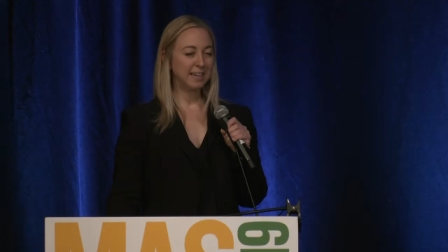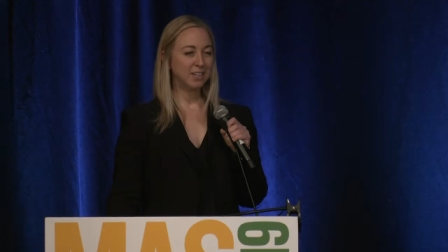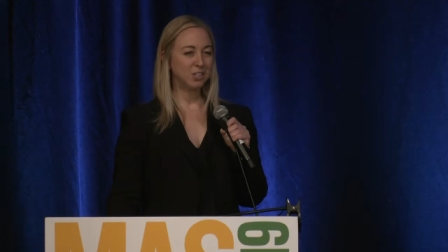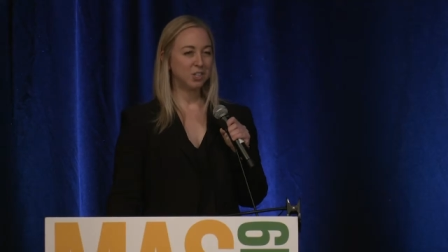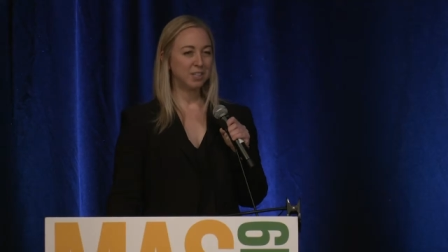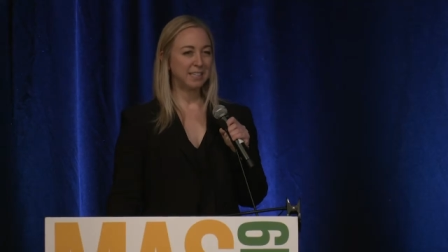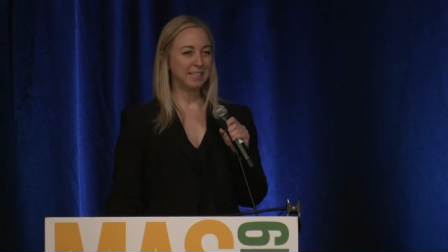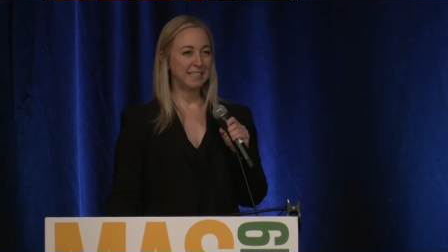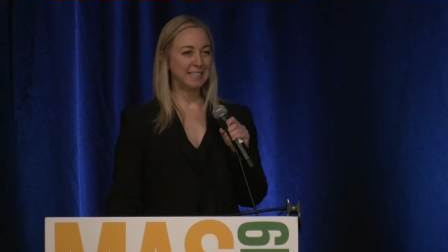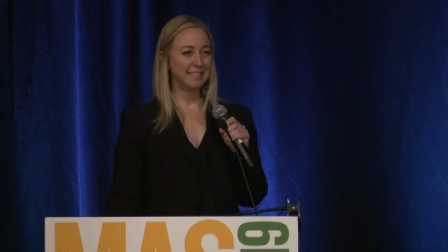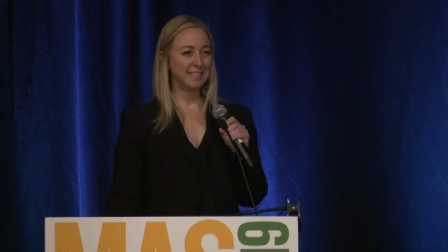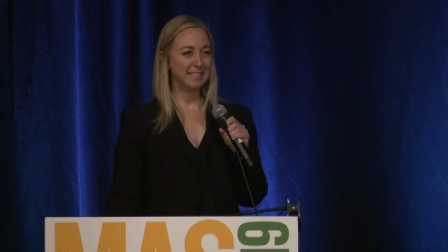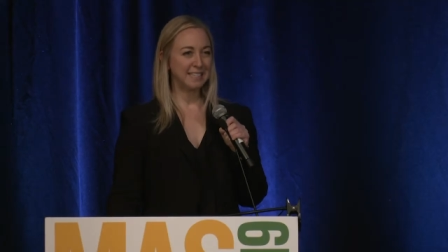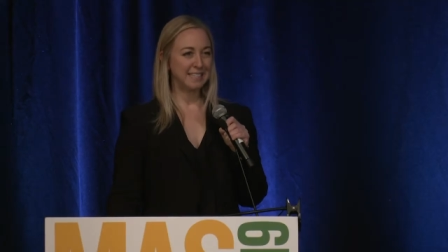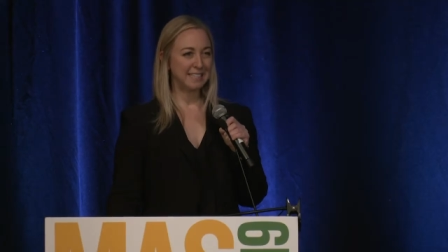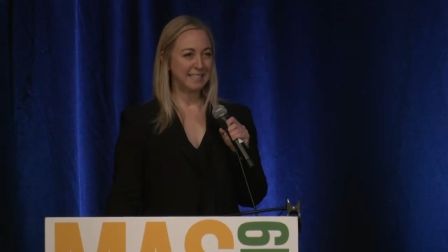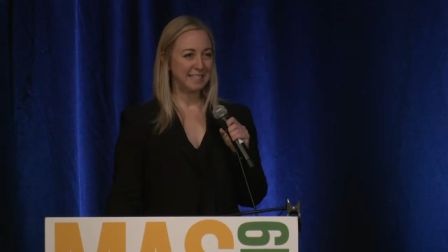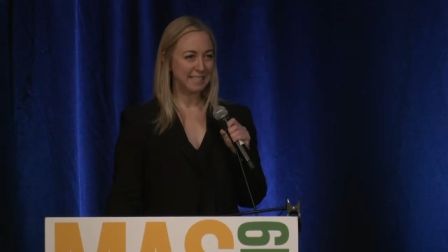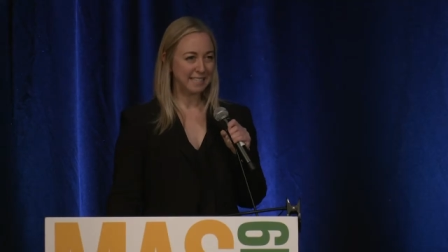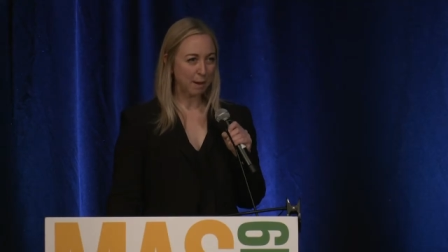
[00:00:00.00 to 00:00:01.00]
actually
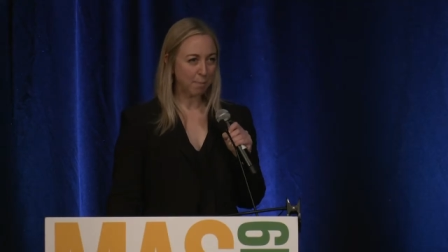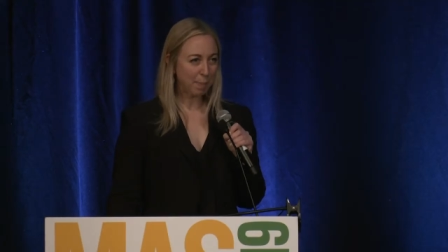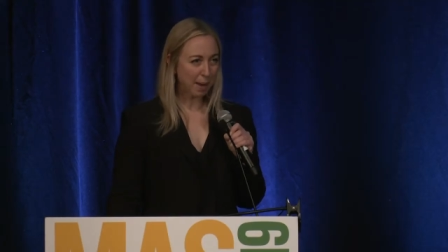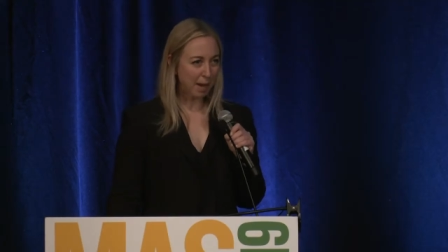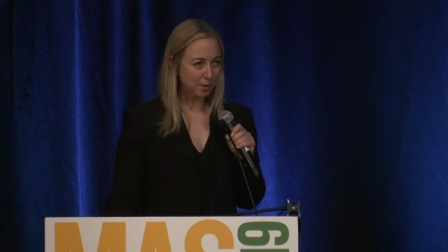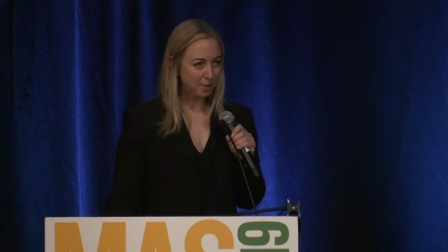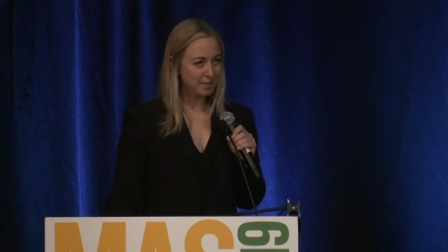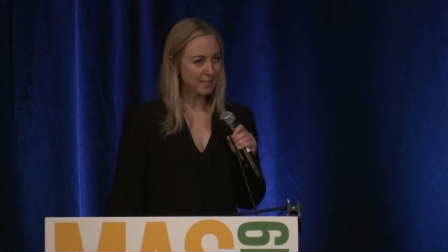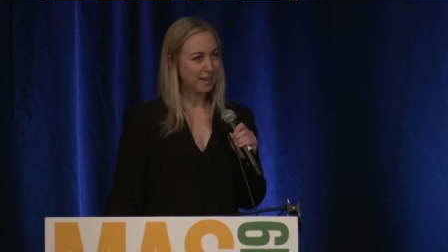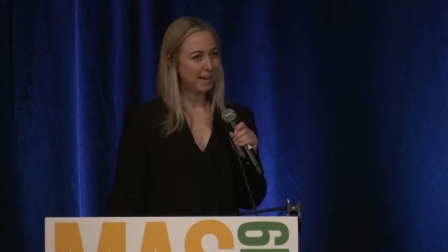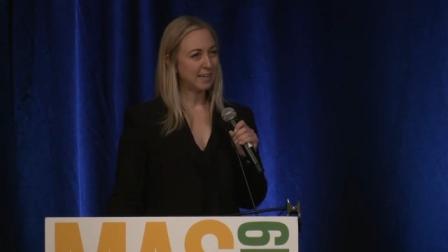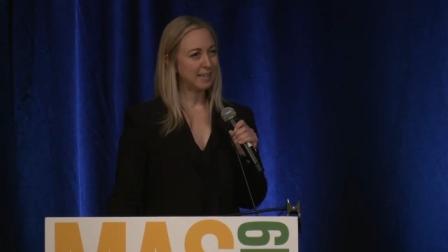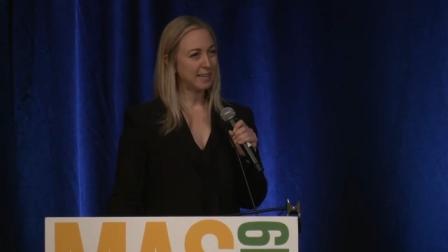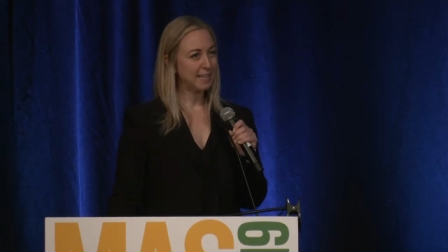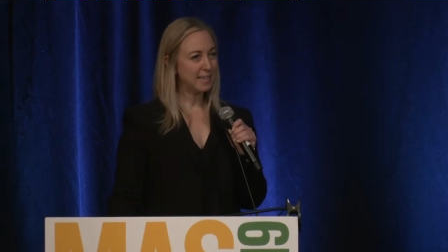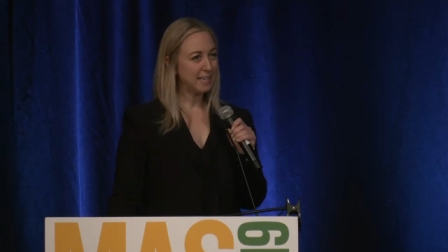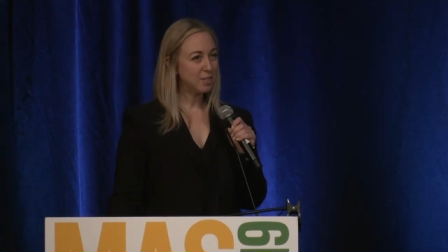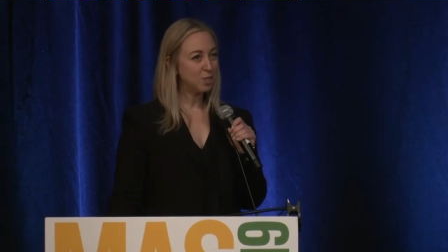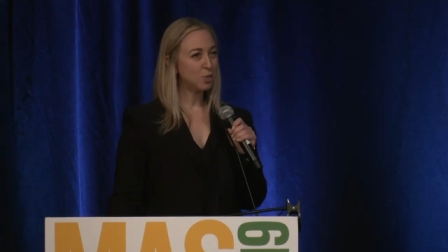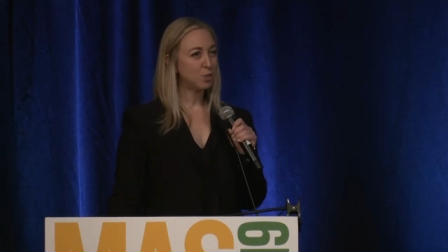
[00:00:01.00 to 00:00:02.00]
step outside
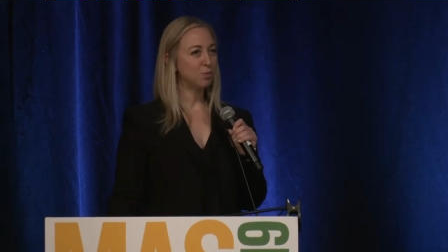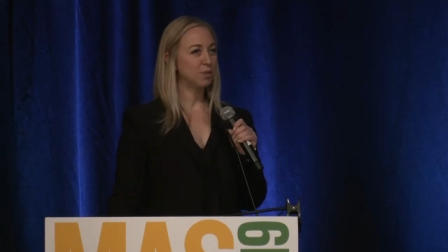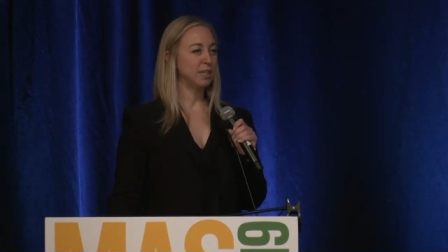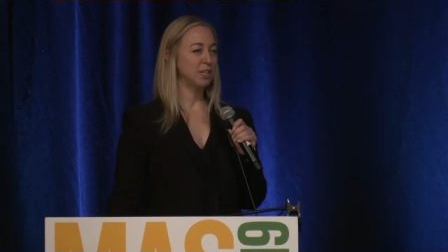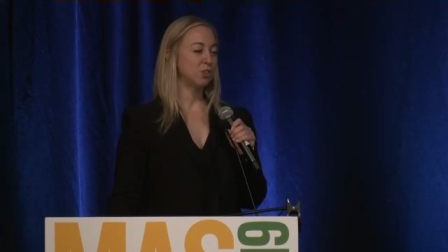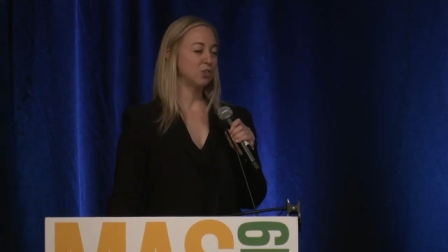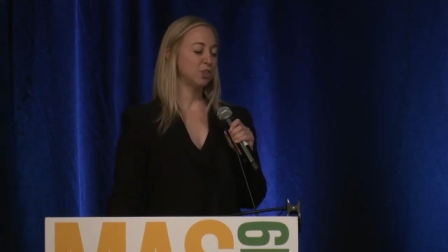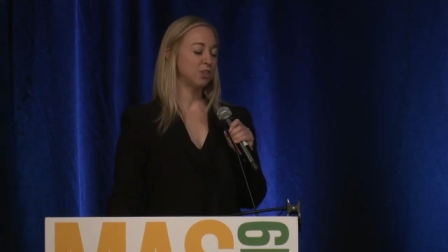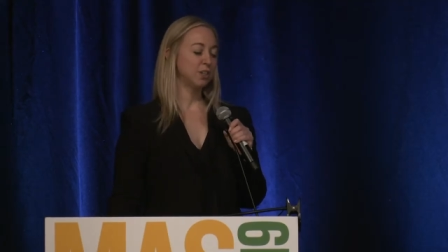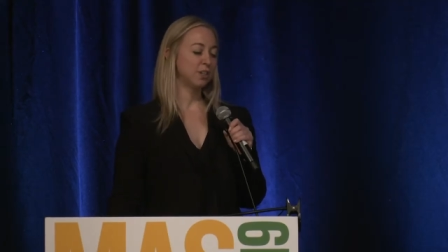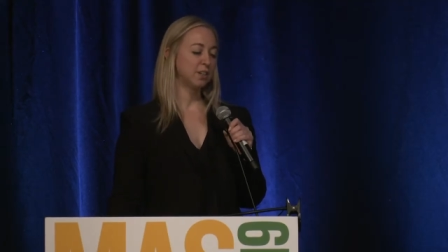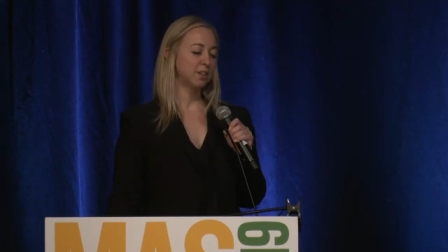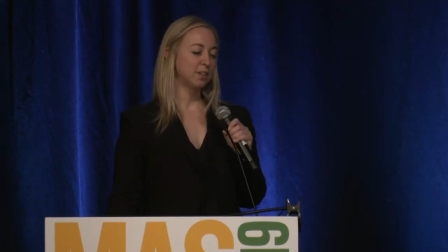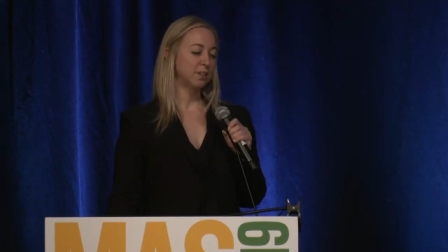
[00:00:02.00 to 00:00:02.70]
into nature.